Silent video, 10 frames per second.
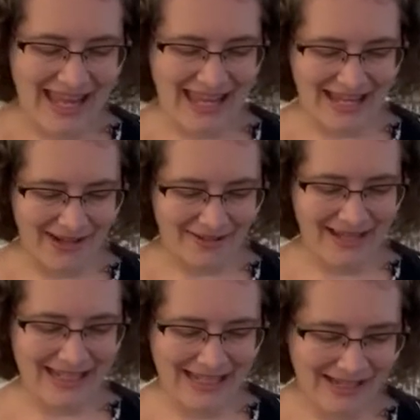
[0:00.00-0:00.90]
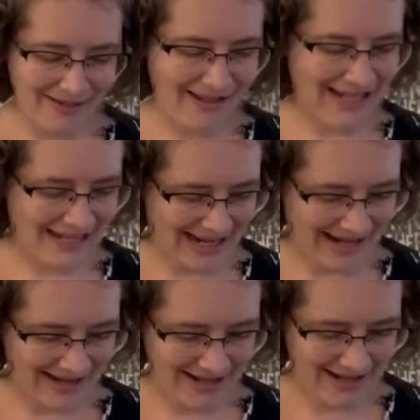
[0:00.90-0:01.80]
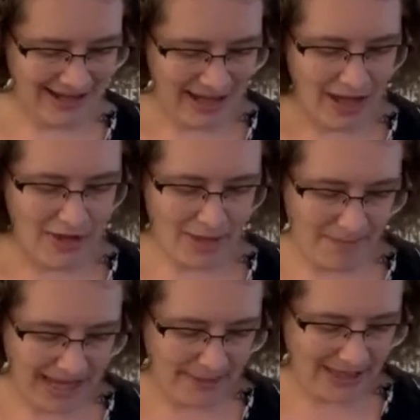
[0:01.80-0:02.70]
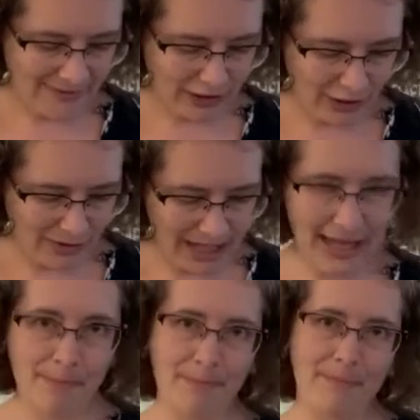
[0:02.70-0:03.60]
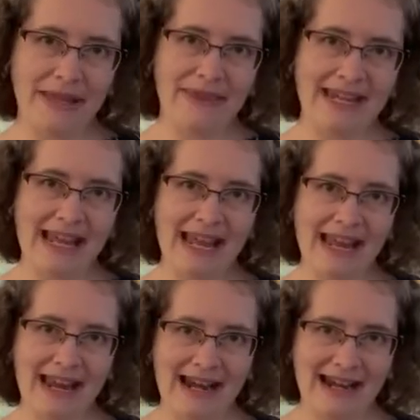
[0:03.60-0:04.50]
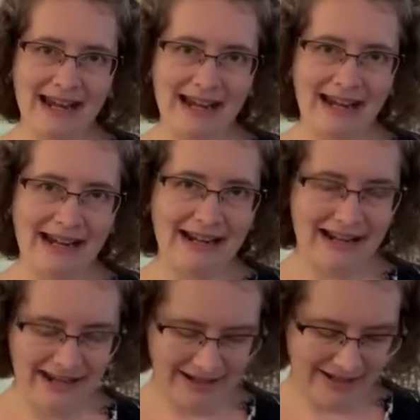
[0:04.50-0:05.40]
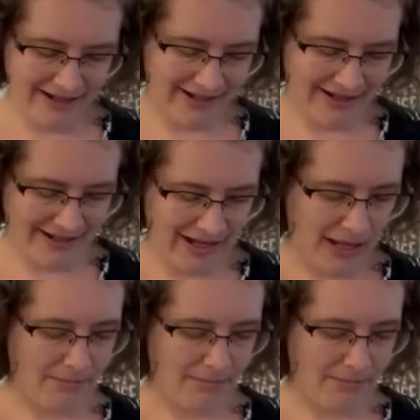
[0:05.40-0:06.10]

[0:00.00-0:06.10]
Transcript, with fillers: Hickory Dickory Dare, the babies flew up in the air.